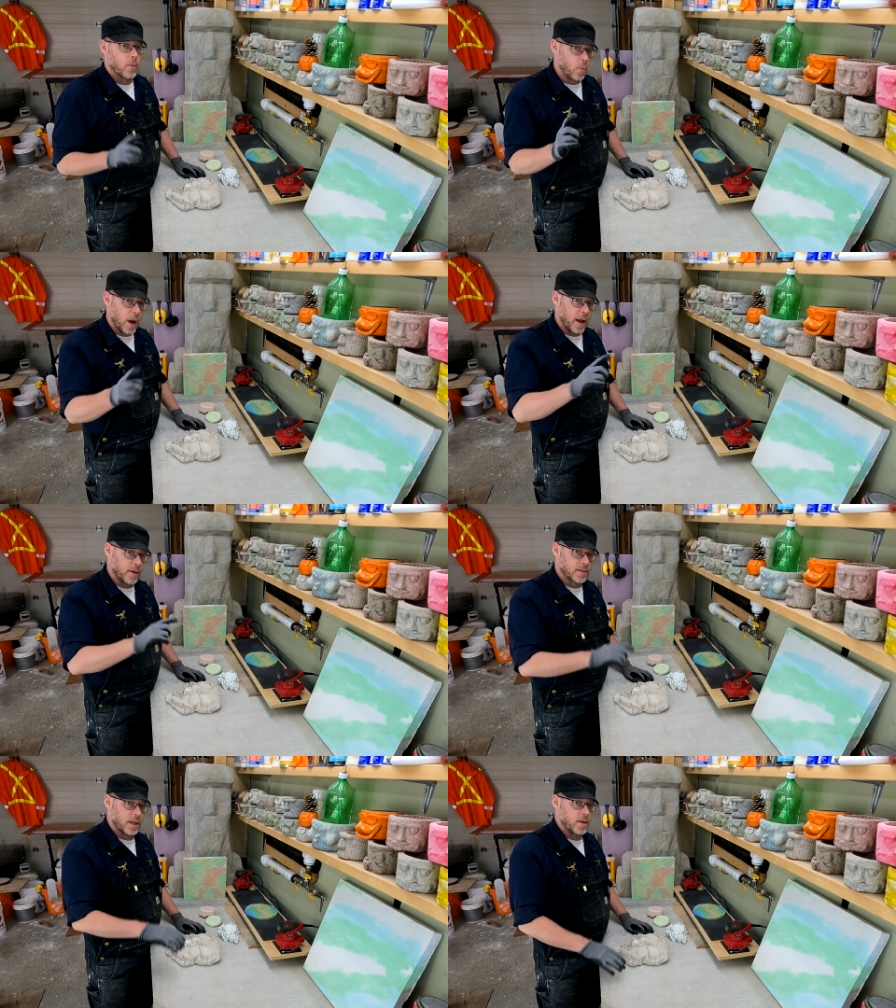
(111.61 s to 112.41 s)
what
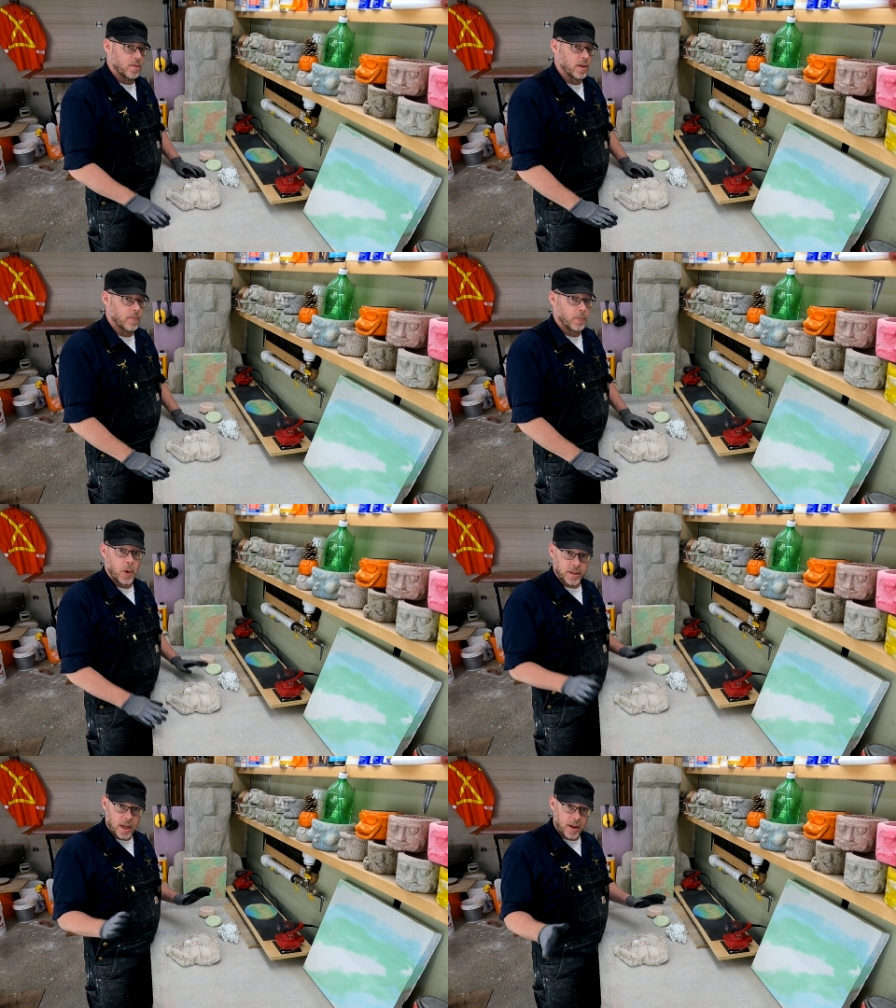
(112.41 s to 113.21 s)
else can you do?
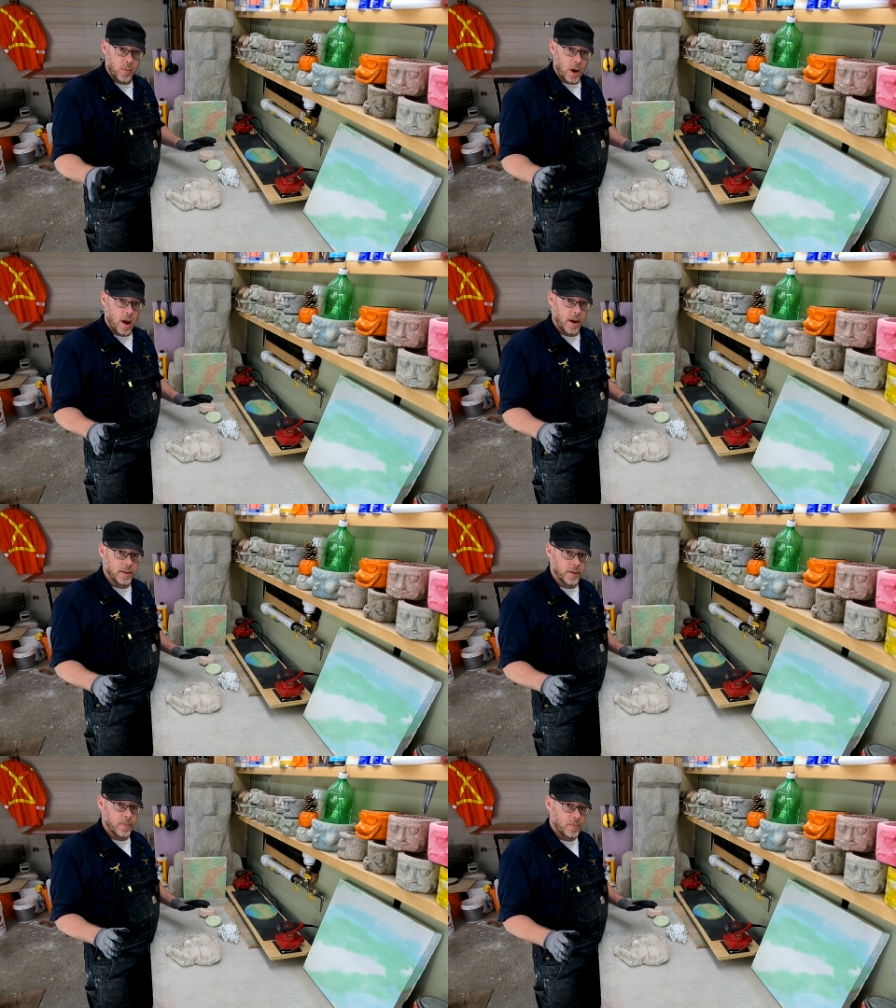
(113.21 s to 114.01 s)
Well, I'll tell you what I
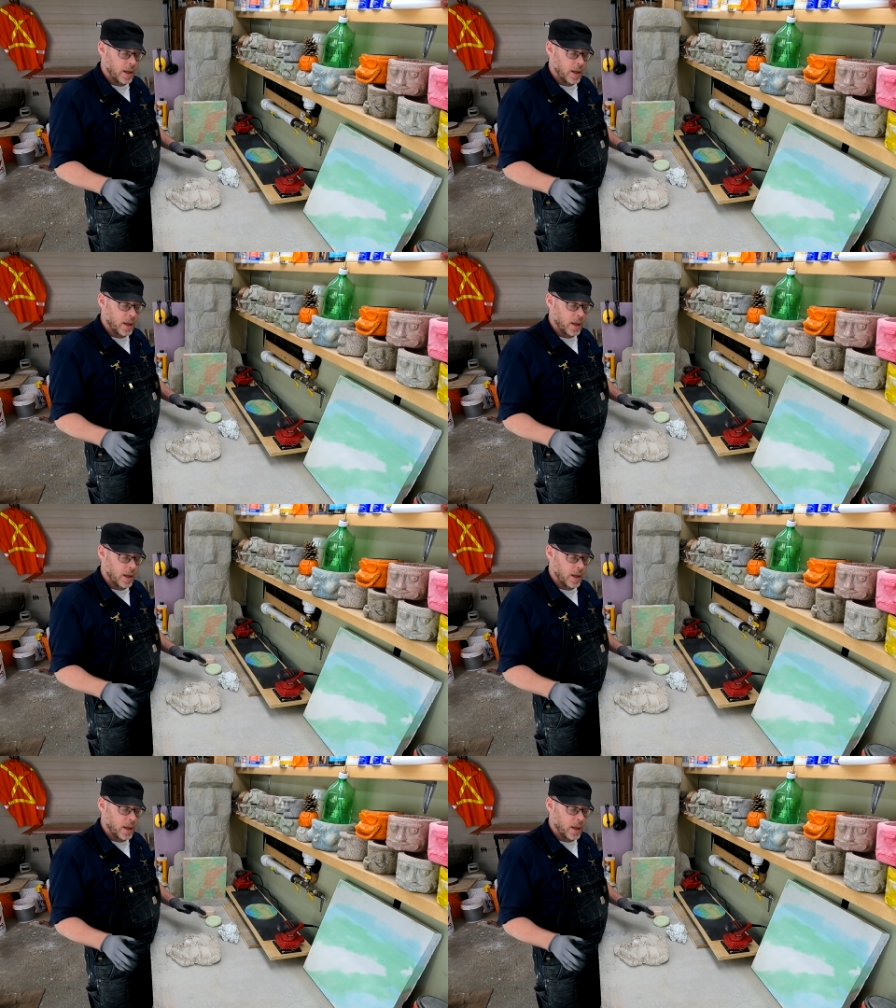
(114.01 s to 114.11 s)
do.